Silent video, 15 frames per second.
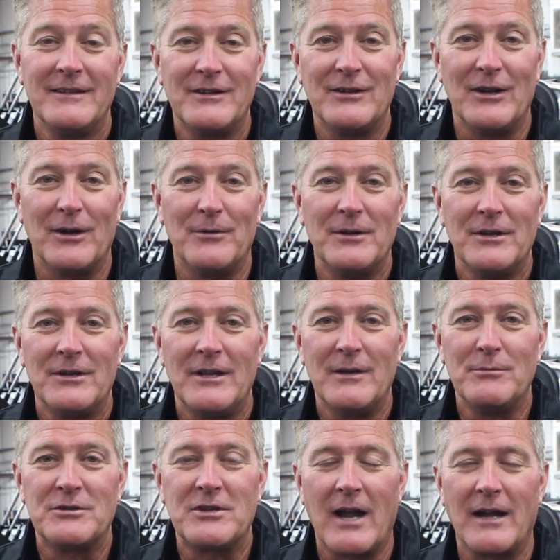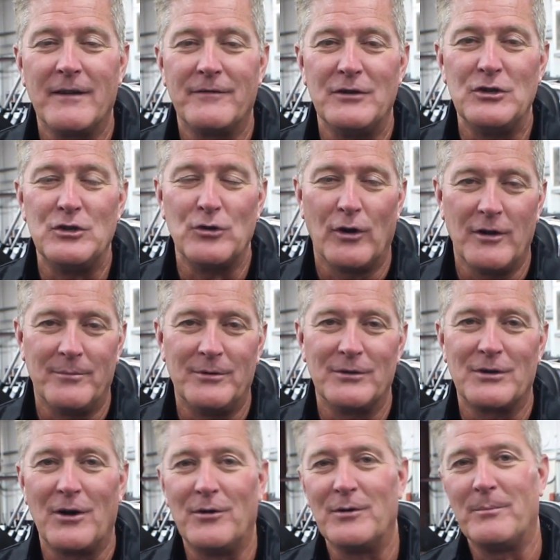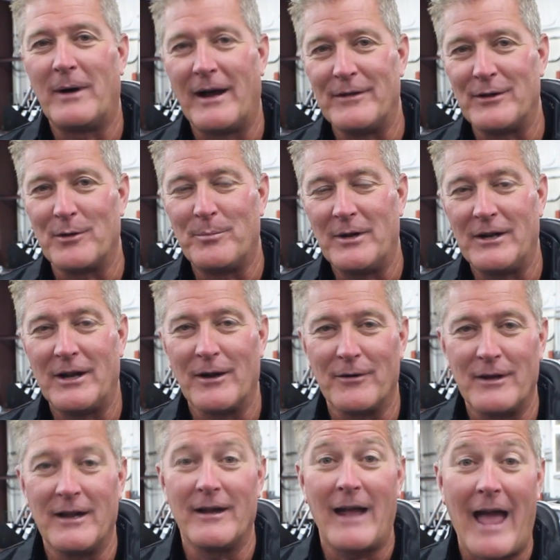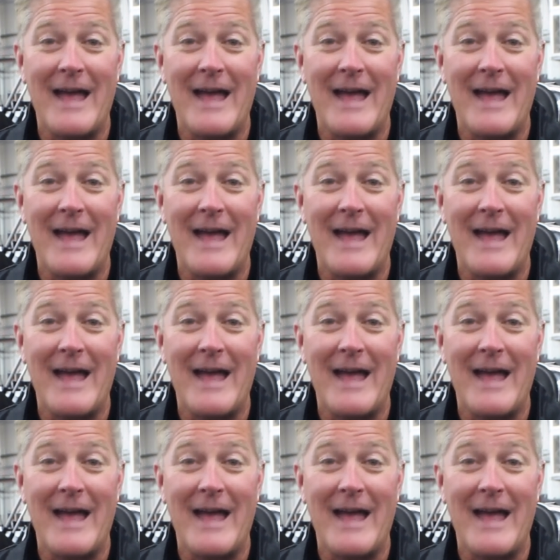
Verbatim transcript: you know, it was kind of enjoyable going by their pit area